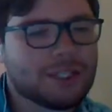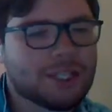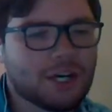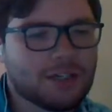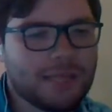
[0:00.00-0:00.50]

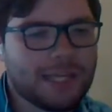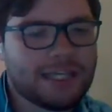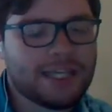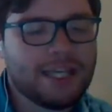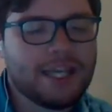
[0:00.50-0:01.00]
hurt me.
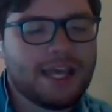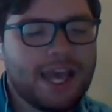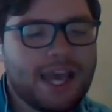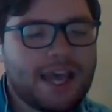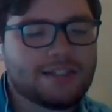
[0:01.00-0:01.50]

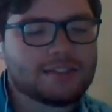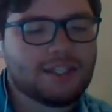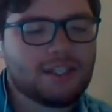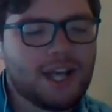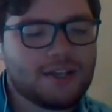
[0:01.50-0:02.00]
And
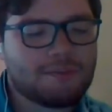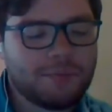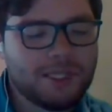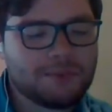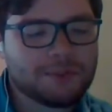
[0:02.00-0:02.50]
a lot of
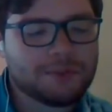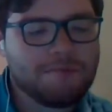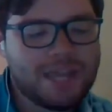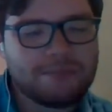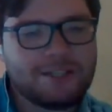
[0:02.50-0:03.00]
people
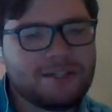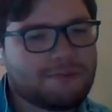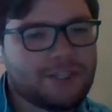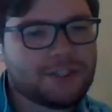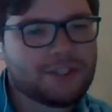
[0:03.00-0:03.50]
made me
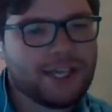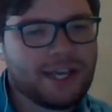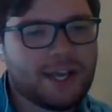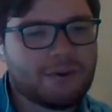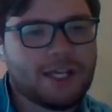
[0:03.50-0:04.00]
feel like
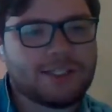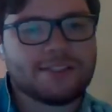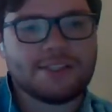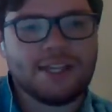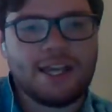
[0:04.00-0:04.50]
I
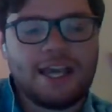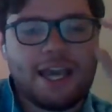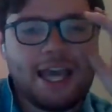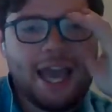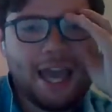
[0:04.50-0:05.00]
was.
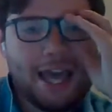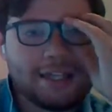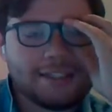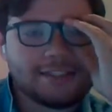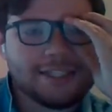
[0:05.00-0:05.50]

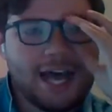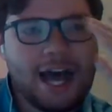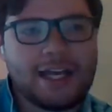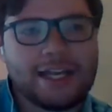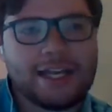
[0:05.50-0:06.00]
And
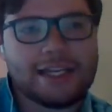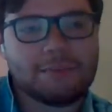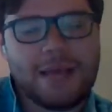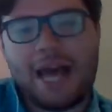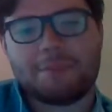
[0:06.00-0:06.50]
I am
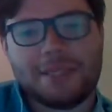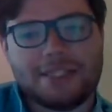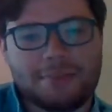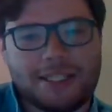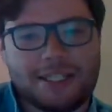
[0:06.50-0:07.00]
happy
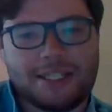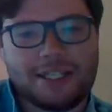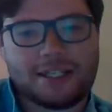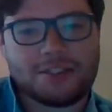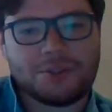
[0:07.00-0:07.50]
to be
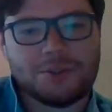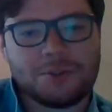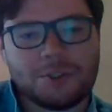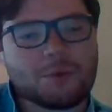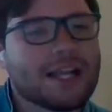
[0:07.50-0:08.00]
here to
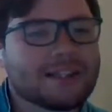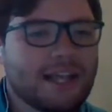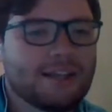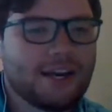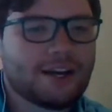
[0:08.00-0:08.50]
correct
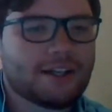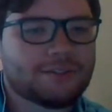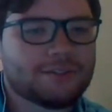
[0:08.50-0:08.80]
that narrative.